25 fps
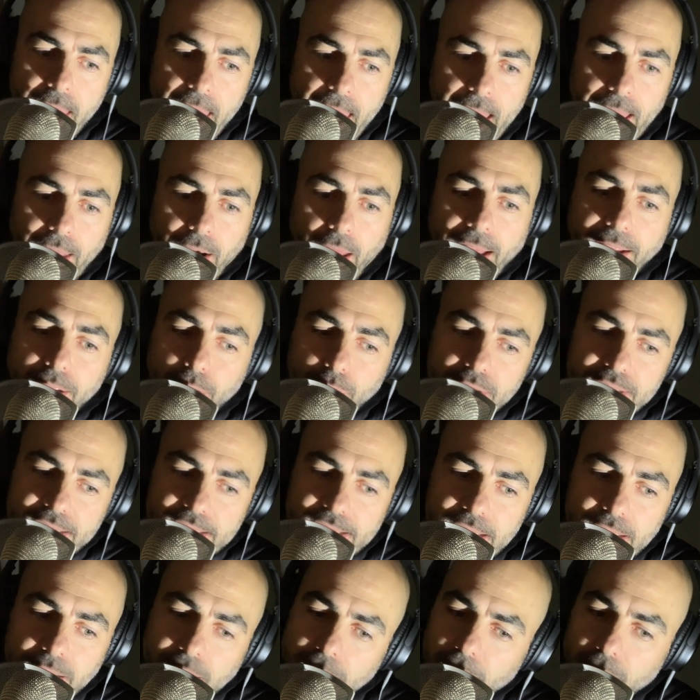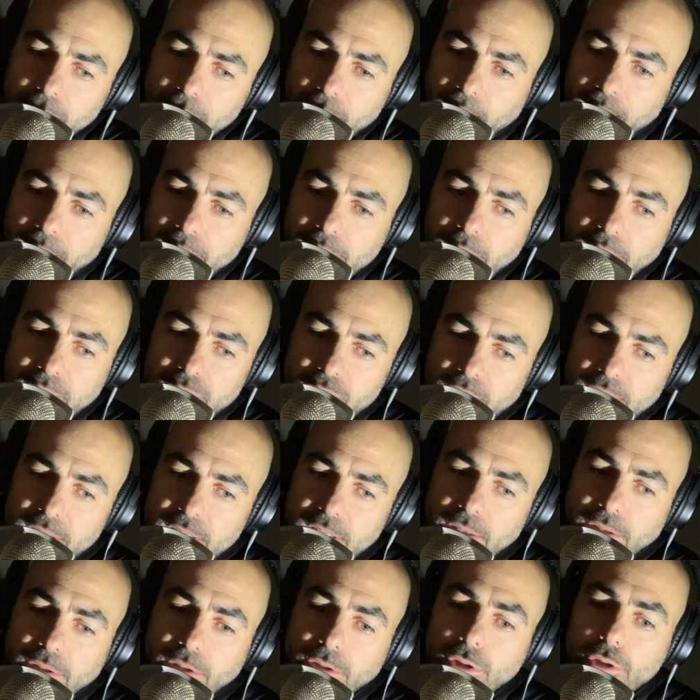And I could sit there and just
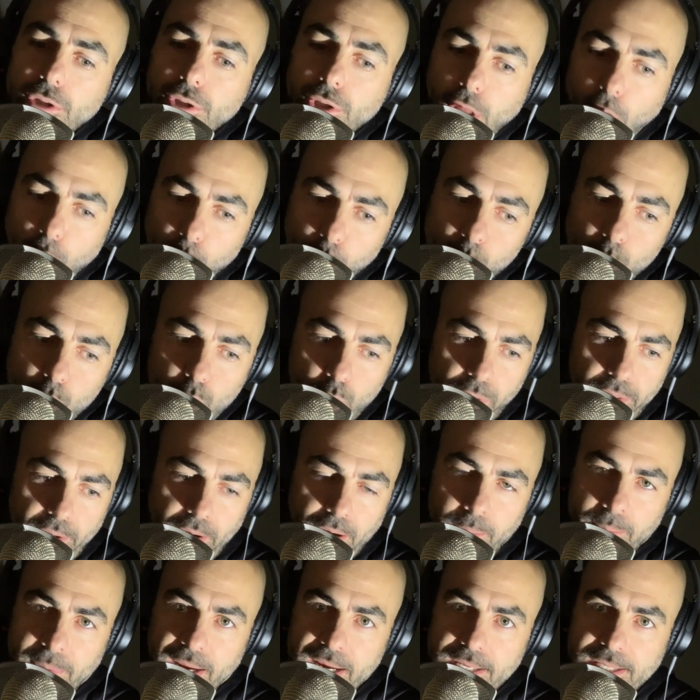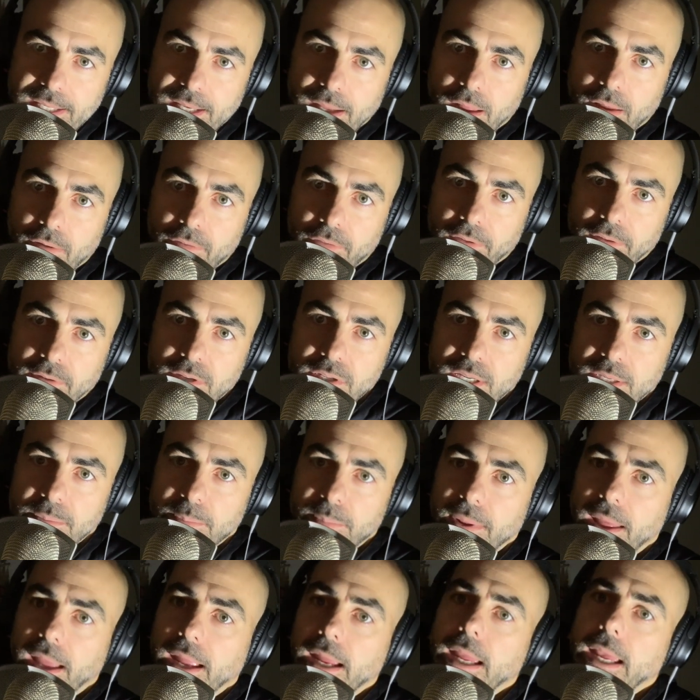loathe on myself and just
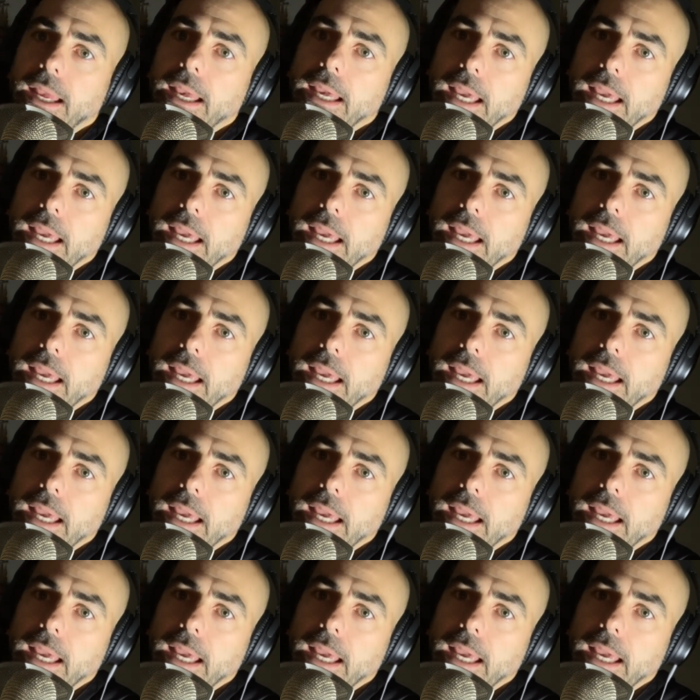be like,